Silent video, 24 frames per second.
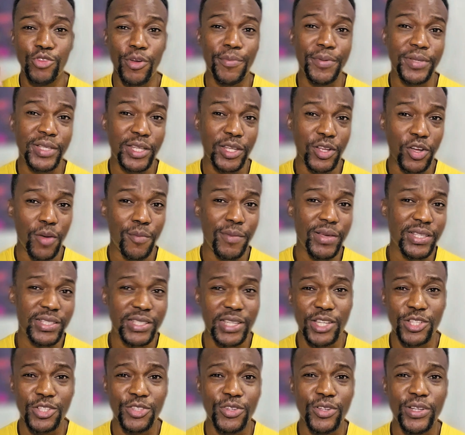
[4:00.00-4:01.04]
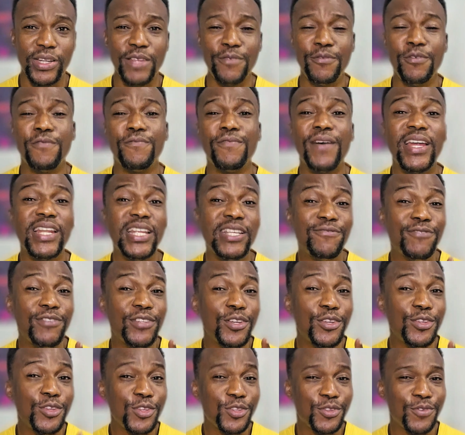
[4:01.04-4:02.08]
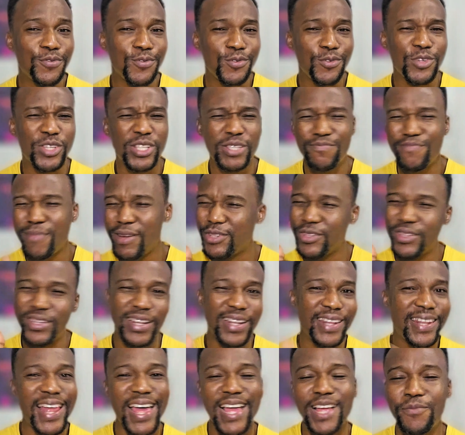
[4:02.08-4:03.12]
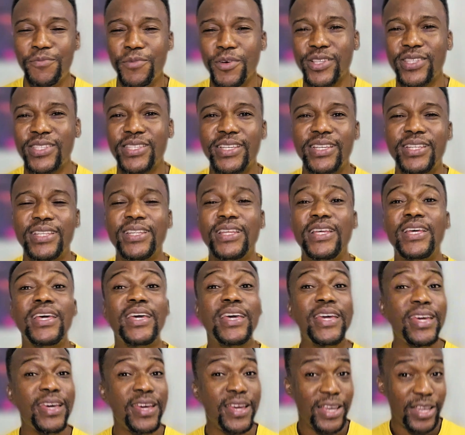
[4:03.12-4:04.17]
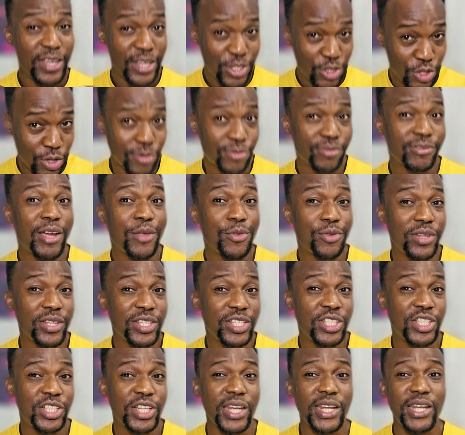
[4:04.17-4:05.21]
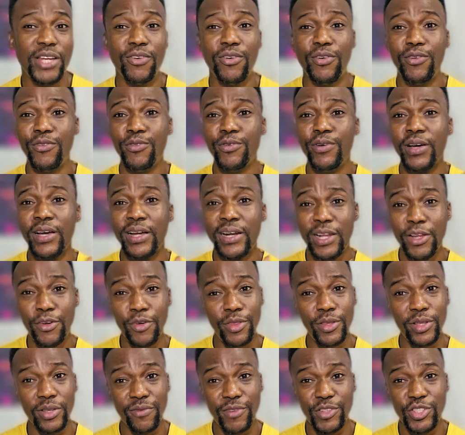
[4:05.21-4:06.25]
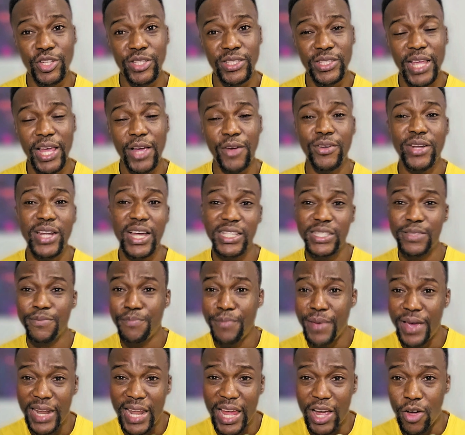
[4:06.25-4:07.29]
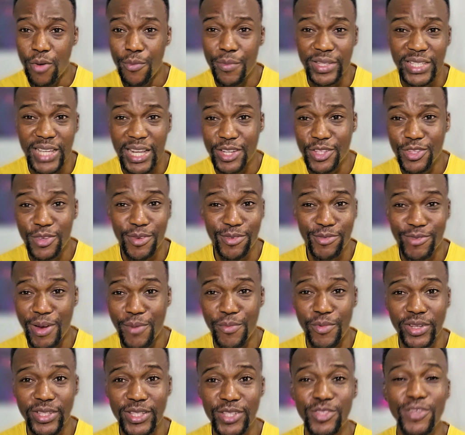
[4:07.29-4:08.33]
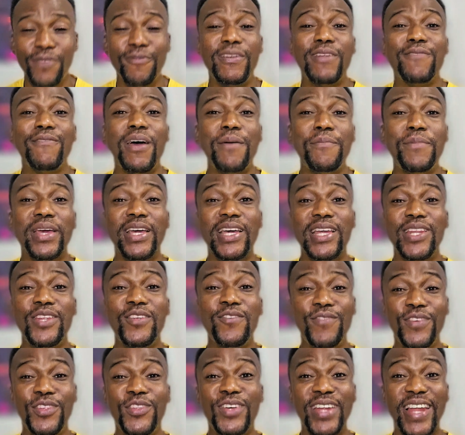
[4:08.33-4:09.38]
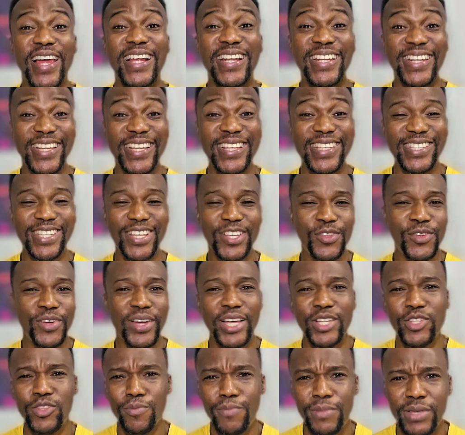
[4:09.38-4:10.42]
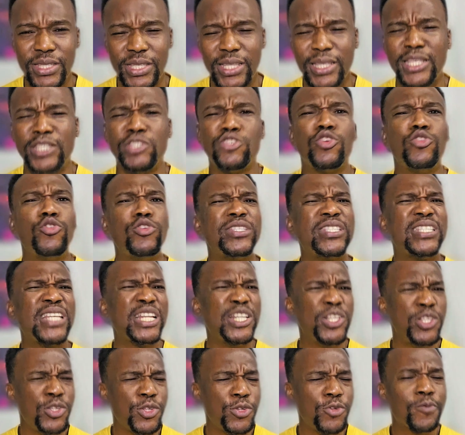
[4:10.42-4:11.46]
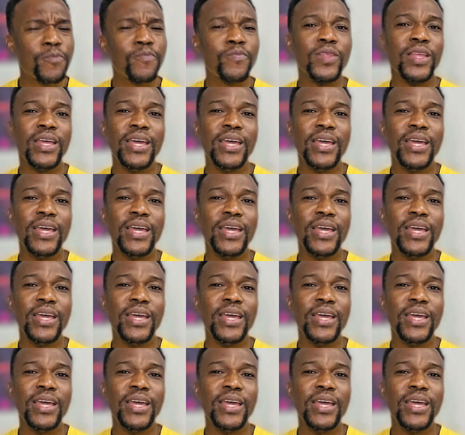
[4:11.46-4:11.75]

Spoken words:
drop it in the comment section. If you find this video useful, smash on the like button, subscribe to this channel, click on the notifications icon. That's the bell icon beside the subscribe button. So whenever I make a new video like this, you don't get to miss it. It's going to send you